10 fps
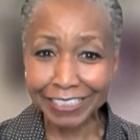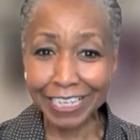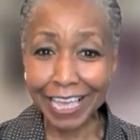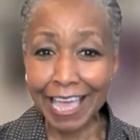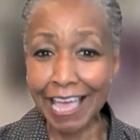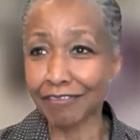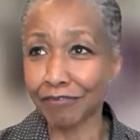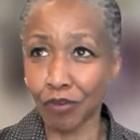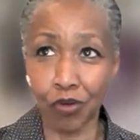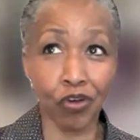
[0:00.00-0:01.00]
to
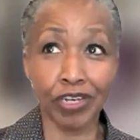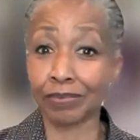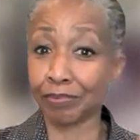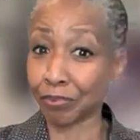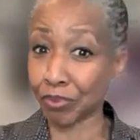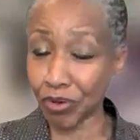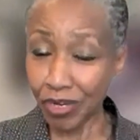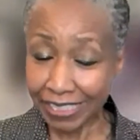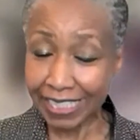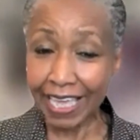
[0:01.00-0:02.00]
have on
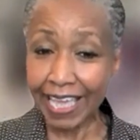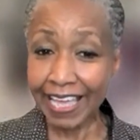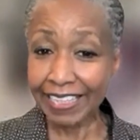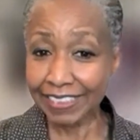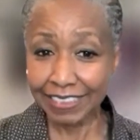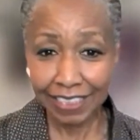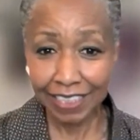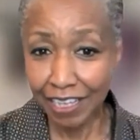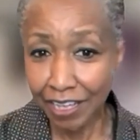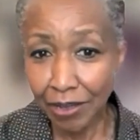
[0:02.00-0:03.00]
broadcast,
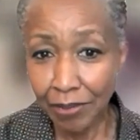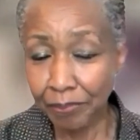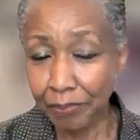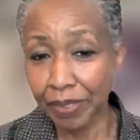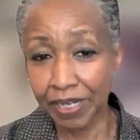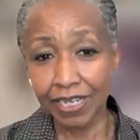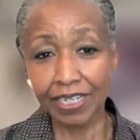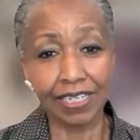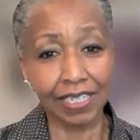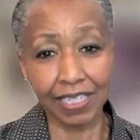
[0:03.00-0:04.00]

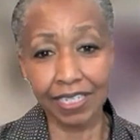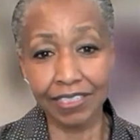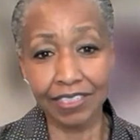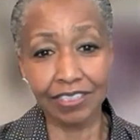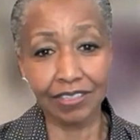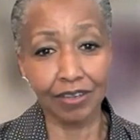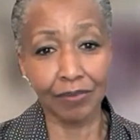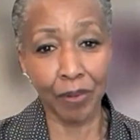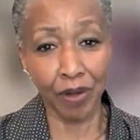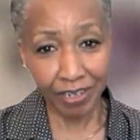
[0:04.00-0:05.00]
but it's
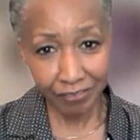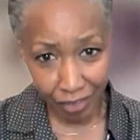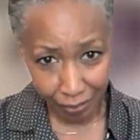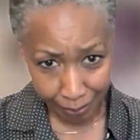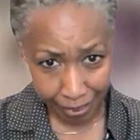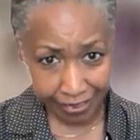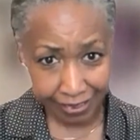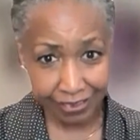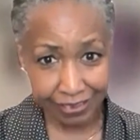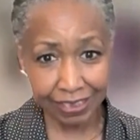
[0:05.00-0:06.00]
part of our
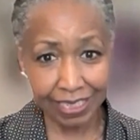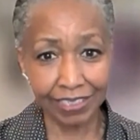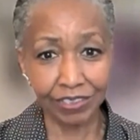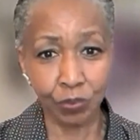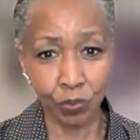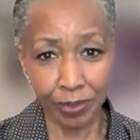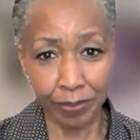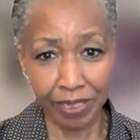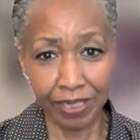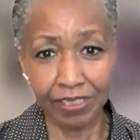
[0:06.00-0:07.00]
bodies. And as
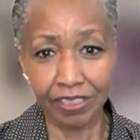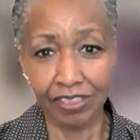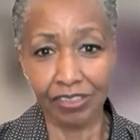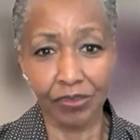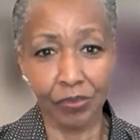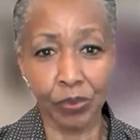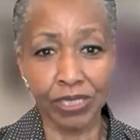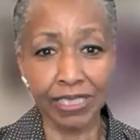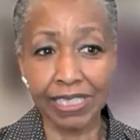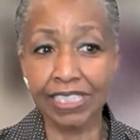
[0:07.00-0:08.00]
women,
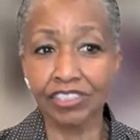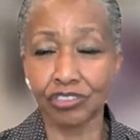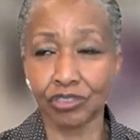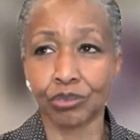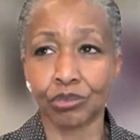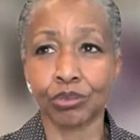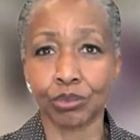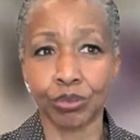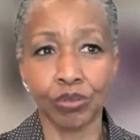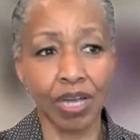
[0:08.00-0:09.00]
we need
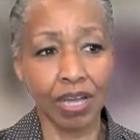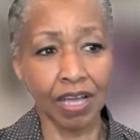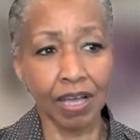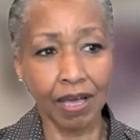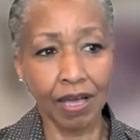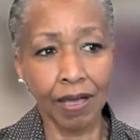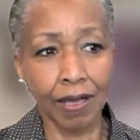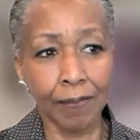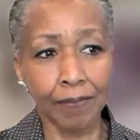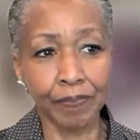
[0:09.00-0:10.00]
to
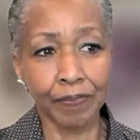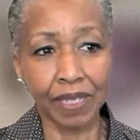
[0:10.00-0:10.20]
um,